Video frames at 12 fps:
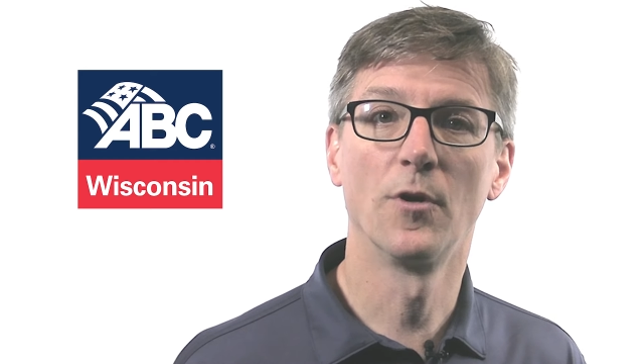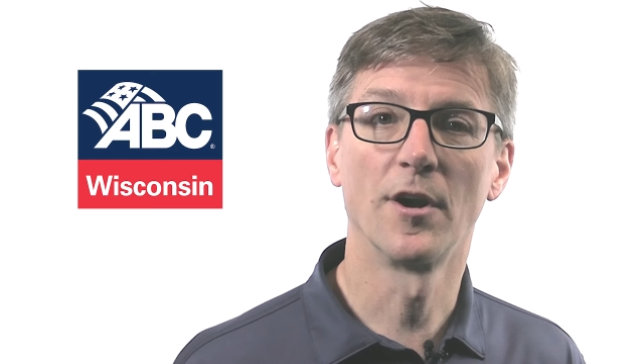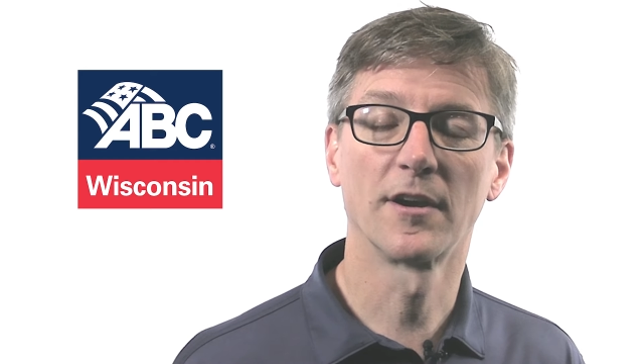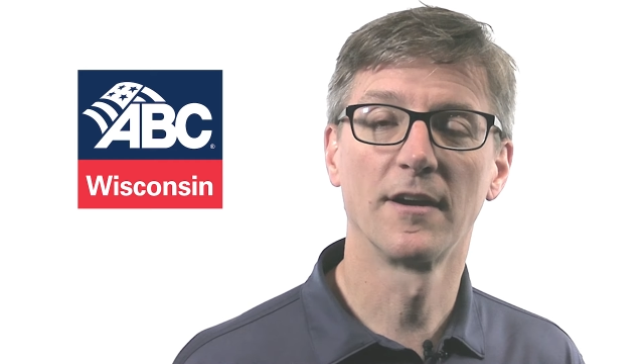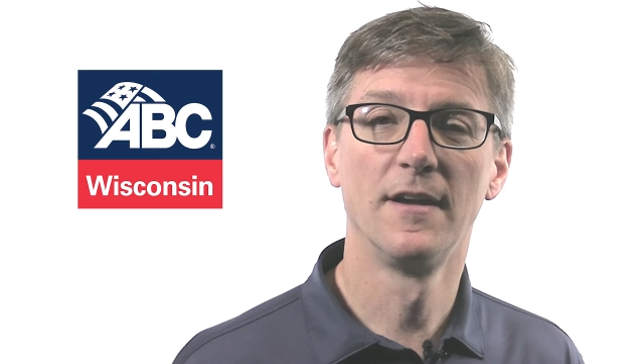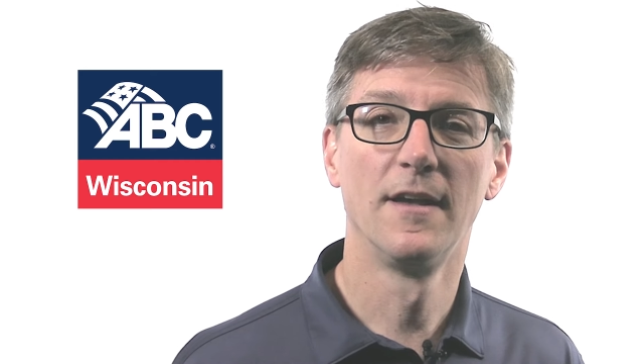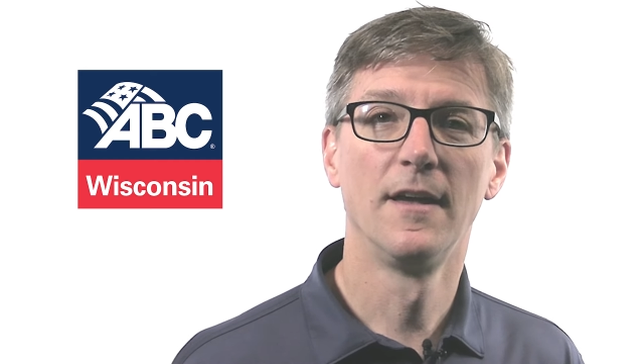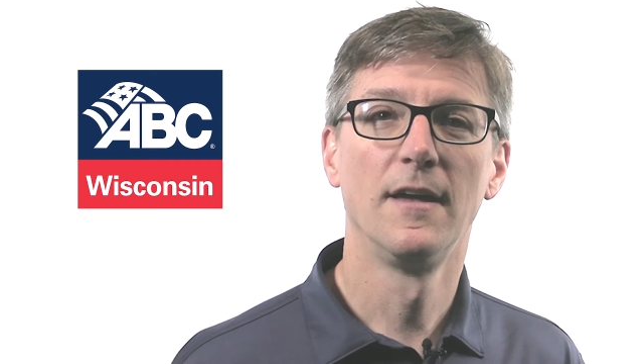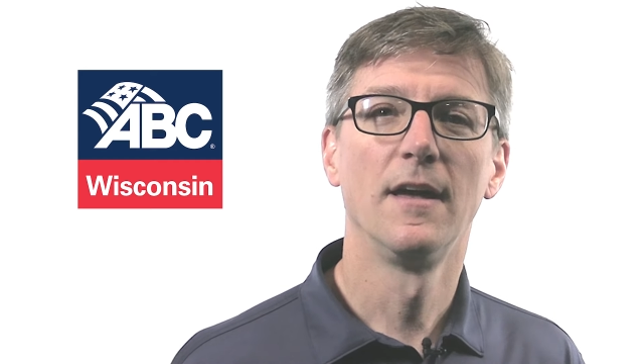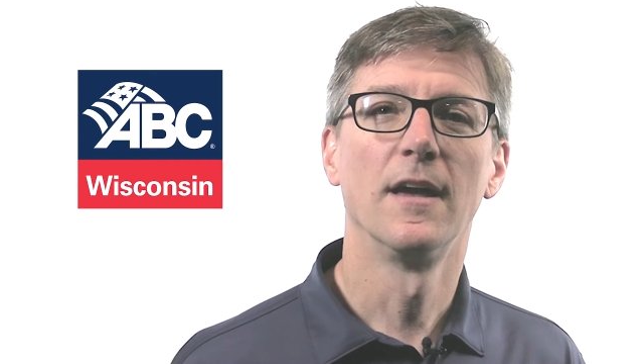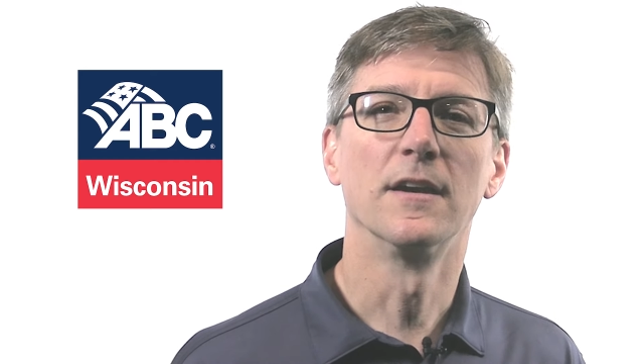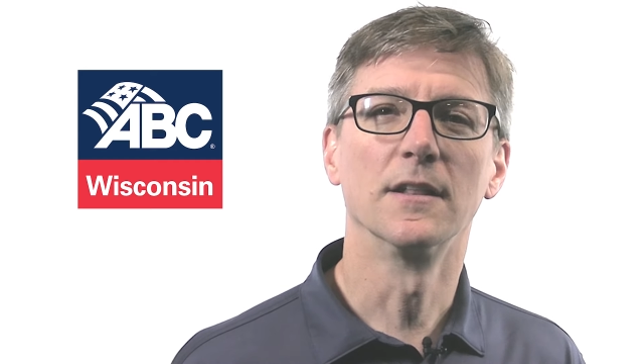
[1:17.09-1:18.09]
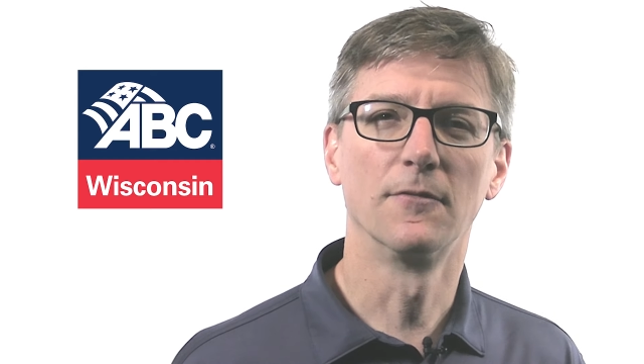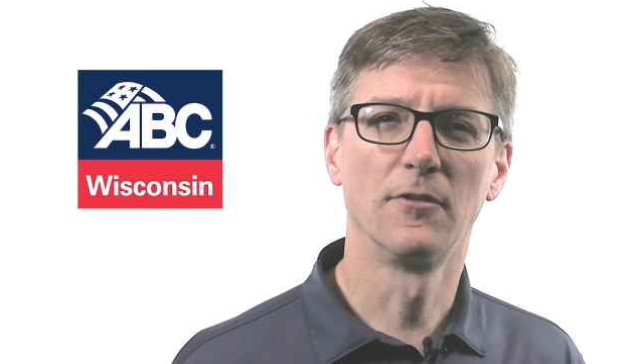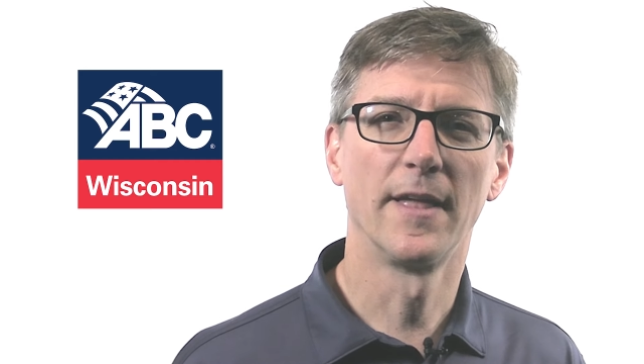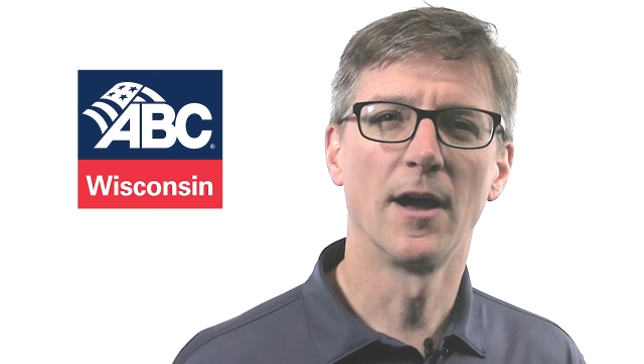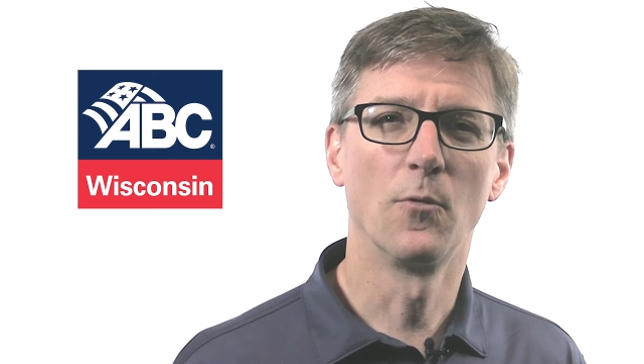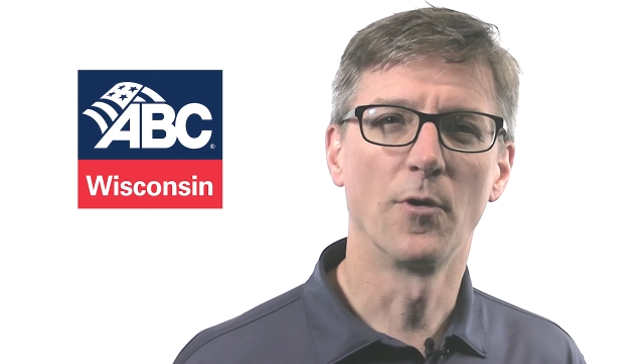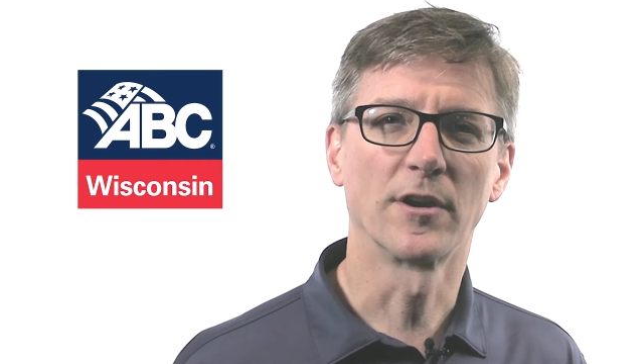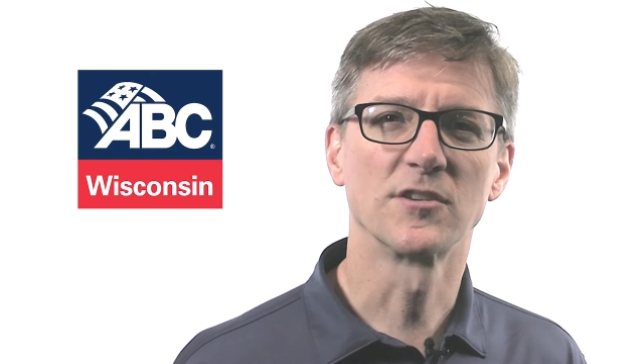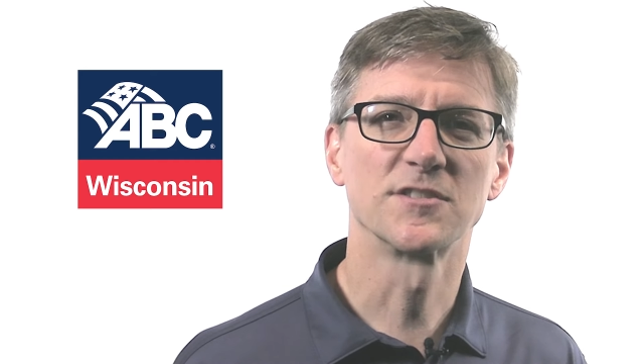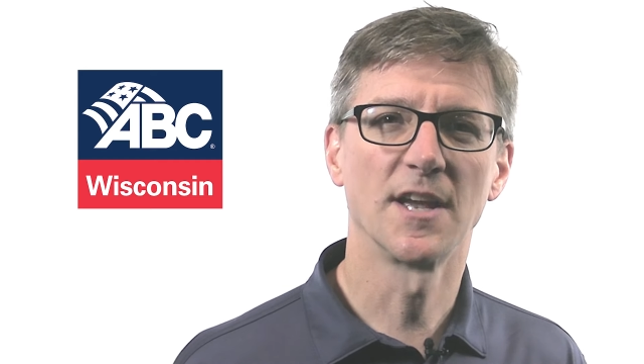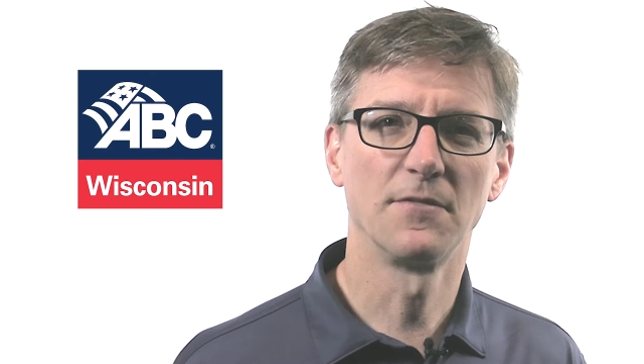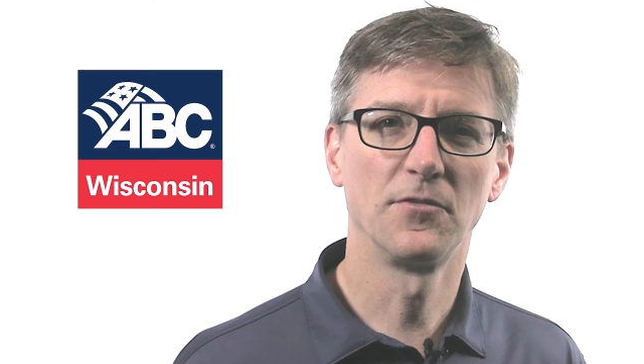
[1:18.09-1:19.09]
work and deliver that work
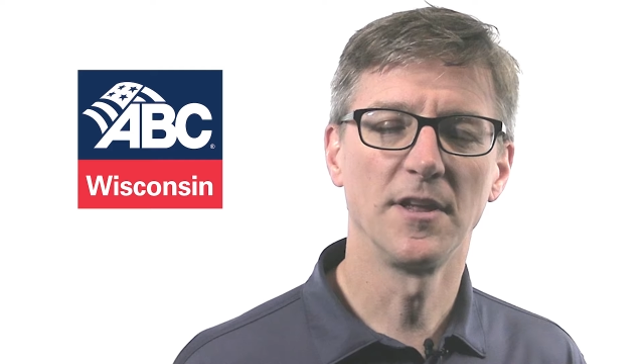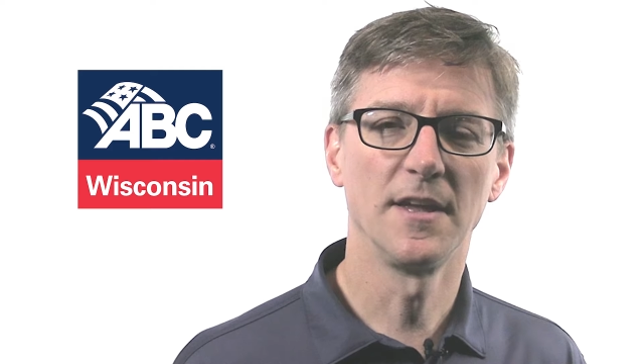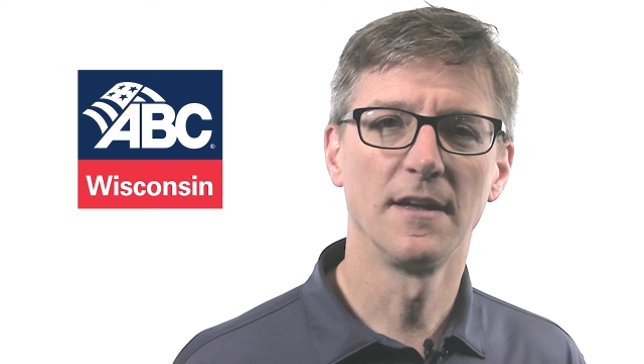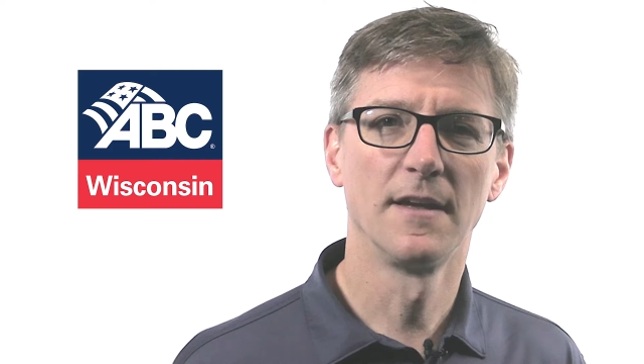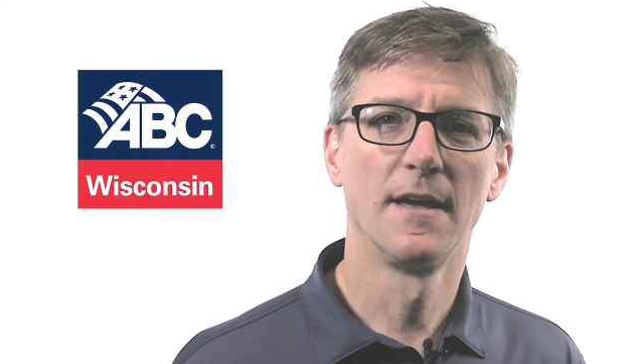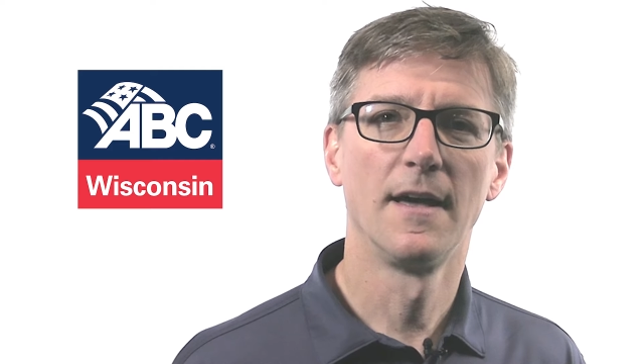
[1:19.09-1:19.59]
safely,